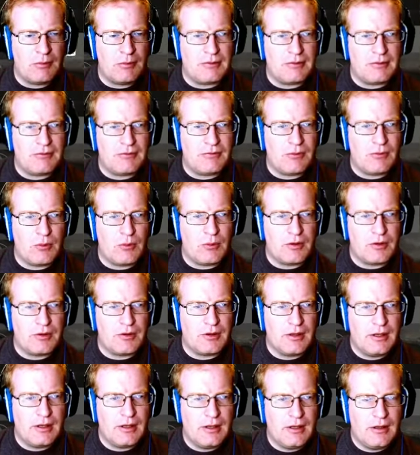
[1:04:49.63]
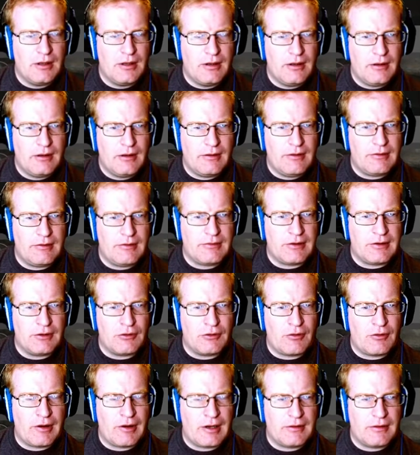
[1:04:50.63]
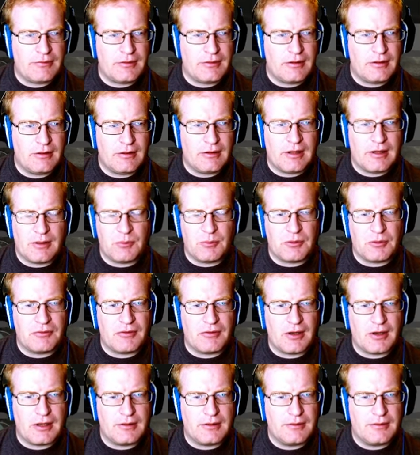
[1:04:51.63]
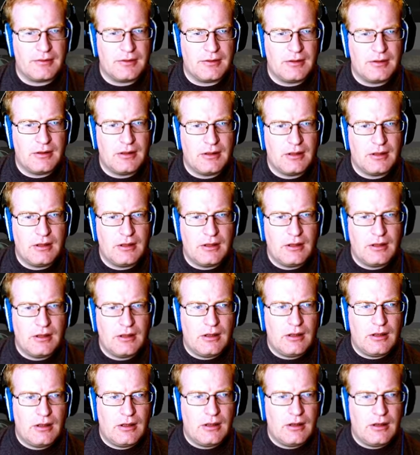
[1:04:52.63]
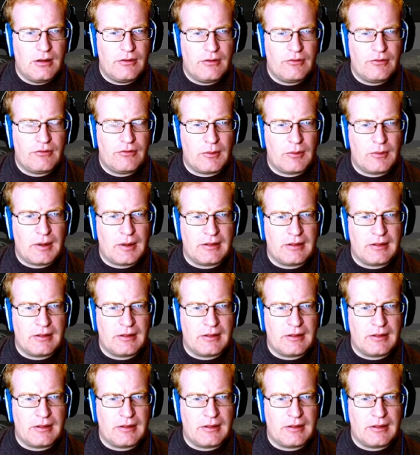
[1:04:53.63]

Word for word: before this can craft, then we're fine. So I